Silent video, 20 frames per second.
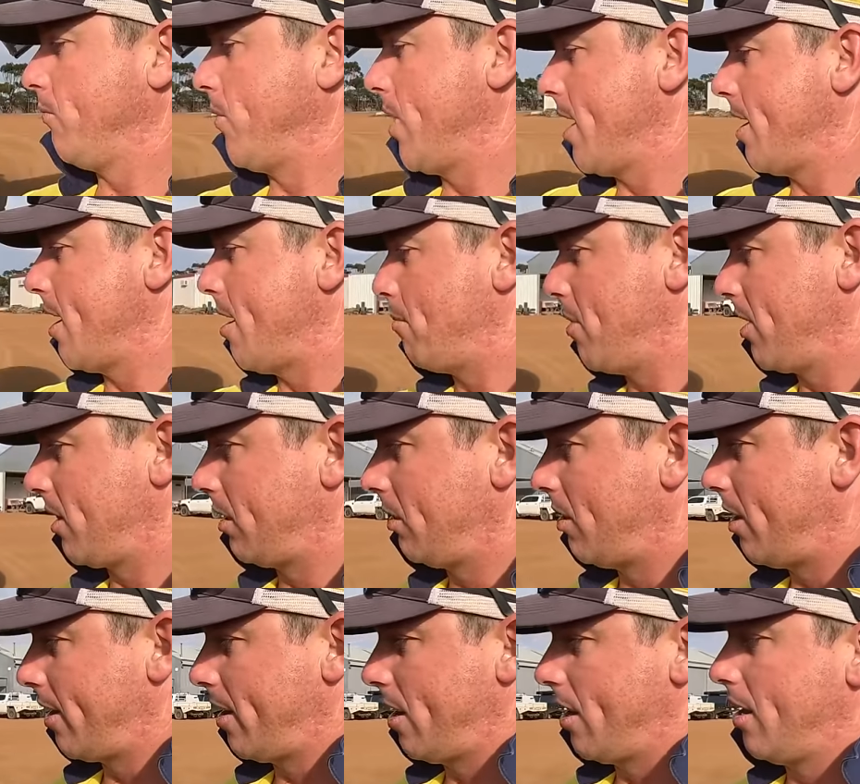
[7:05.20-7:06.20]
we end up with a
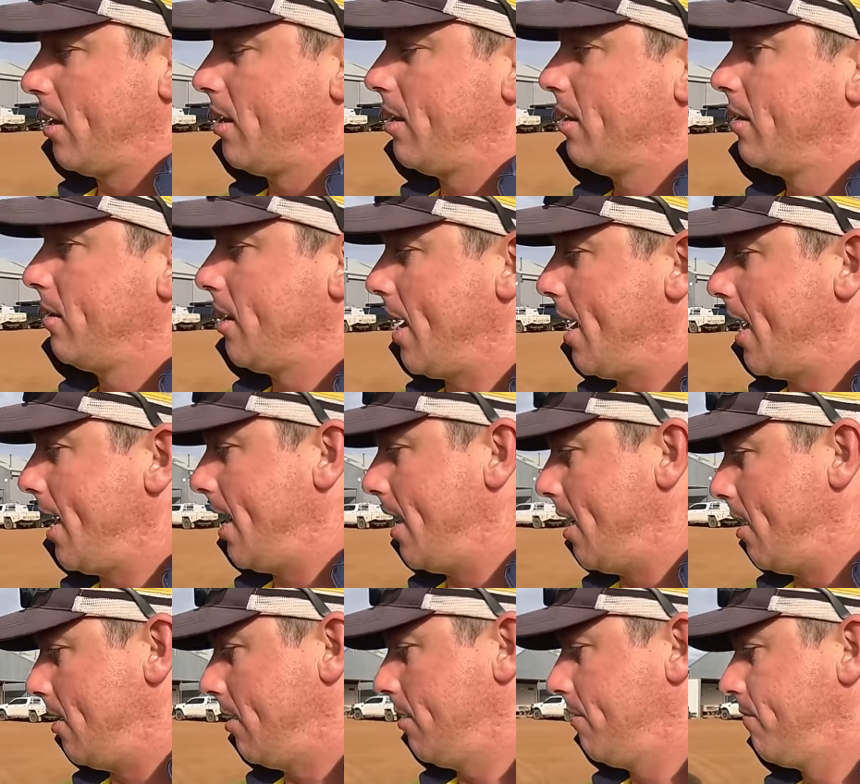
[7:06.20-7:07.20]
lot of
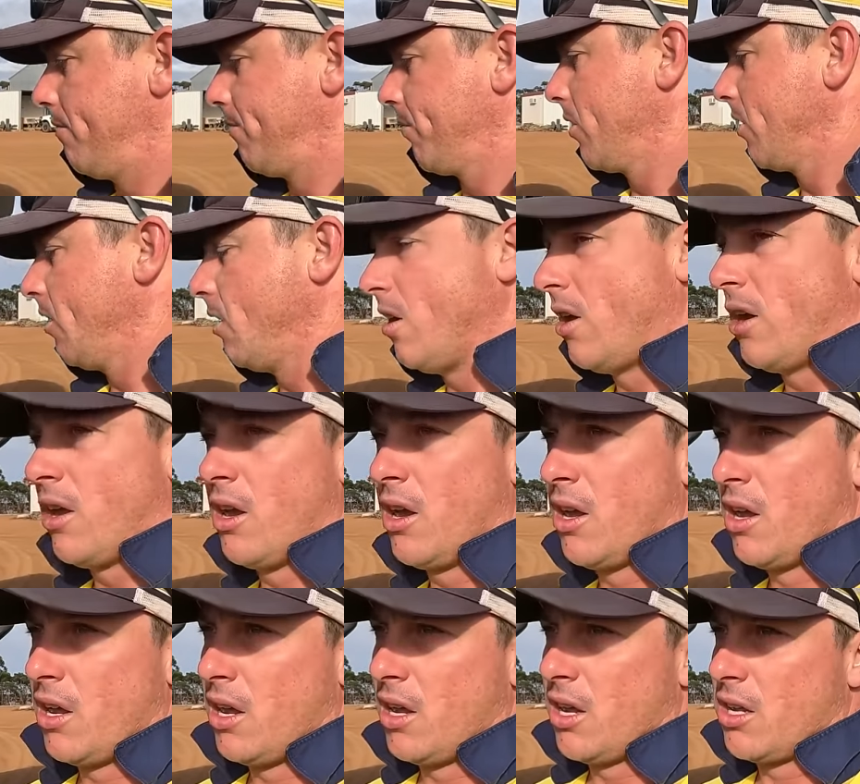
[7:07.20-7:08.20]
uh,
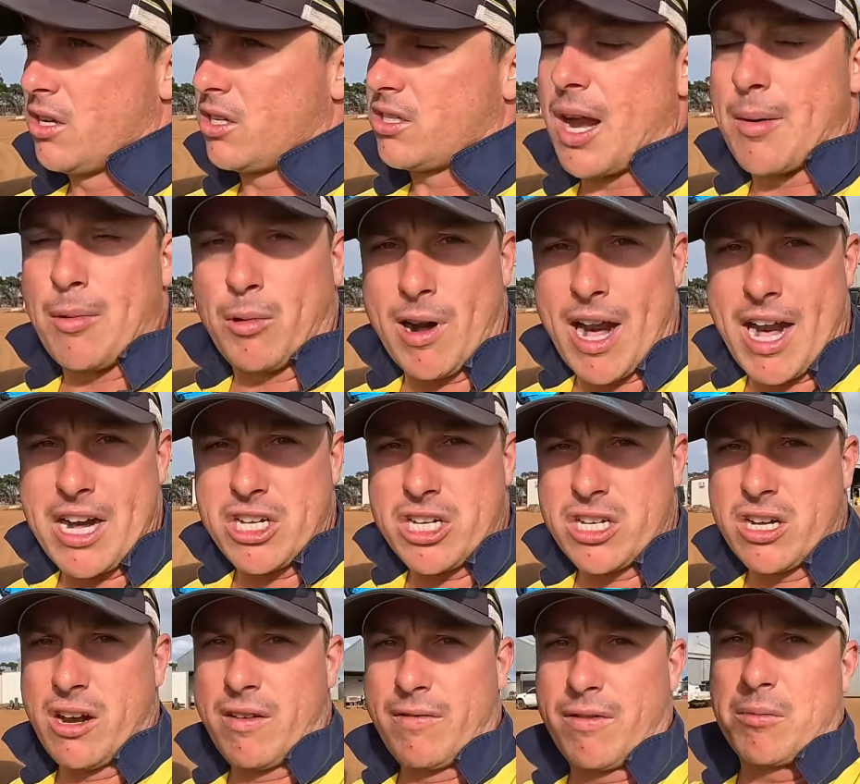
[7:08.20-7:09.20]
stubble
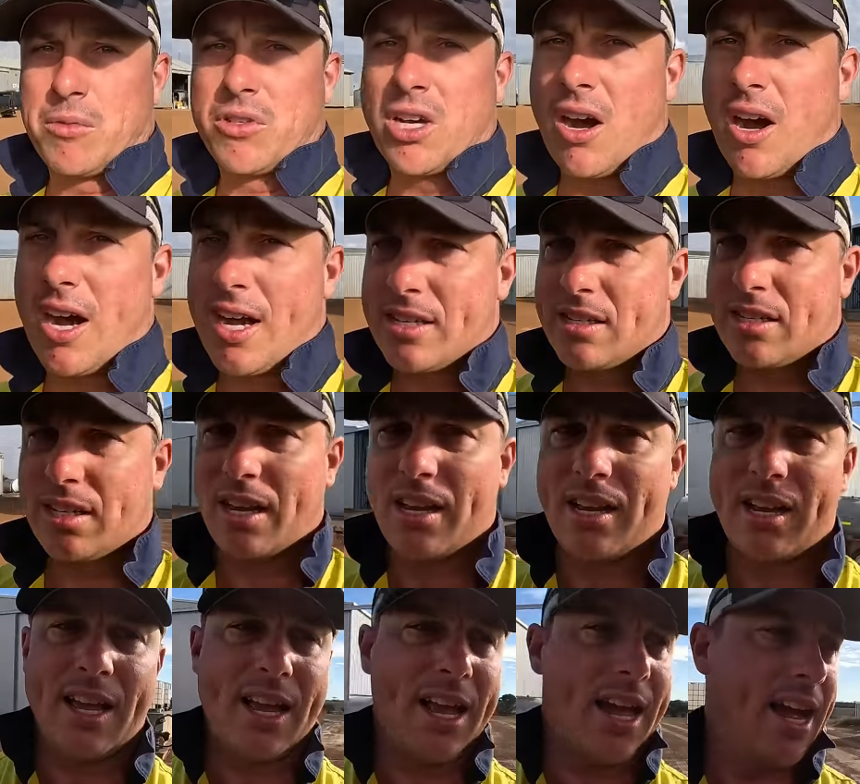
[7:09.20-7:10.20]
rash from tyres.
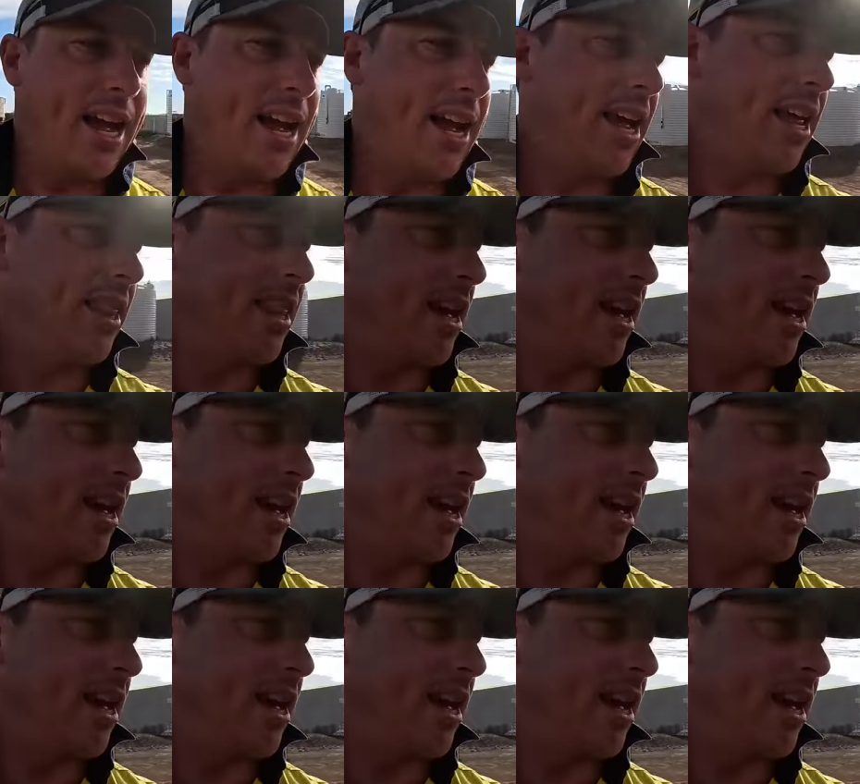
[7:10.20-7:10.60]
Uh,